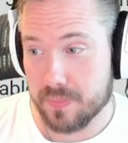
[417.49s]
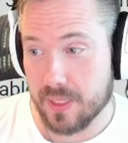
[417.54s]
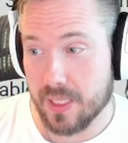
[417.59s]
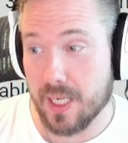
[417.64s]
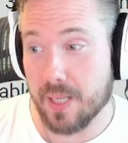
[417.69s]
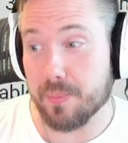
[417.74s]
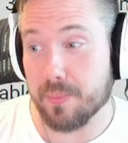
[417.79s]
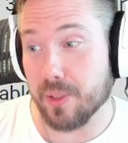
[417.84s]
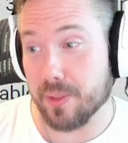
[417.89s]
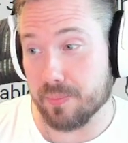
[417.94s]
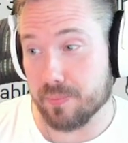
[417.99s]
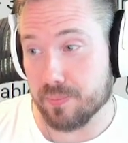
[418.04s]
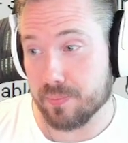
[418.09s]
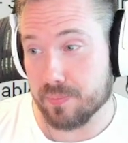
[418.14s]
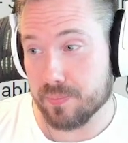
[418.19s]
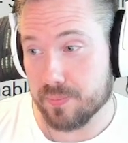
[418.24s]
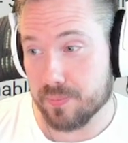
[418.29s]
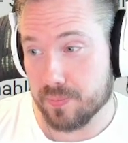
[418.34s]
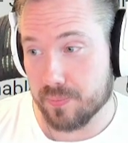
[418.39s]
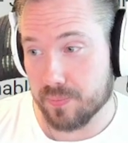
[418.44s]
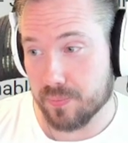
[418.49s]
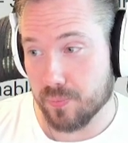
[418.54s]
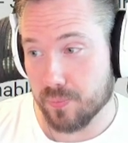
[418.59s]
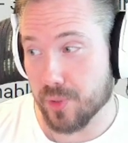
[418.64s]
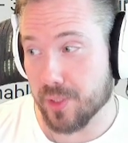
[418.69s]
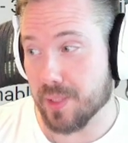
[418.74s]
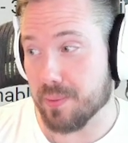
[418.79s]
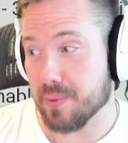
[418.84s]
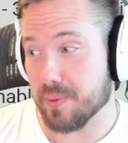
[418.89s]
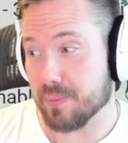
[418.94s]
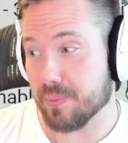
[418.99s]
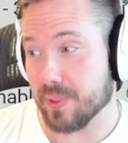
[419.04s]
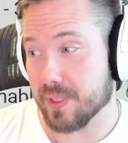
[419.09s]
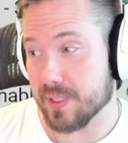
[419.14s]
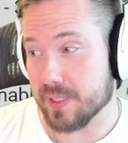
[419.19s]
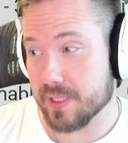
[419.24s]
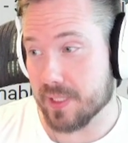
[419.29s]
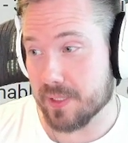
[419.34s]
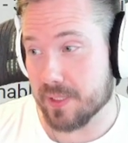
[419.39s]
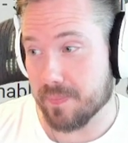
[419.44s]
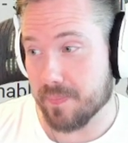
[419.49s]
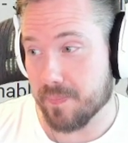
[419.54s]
Come on. Wargaming, please.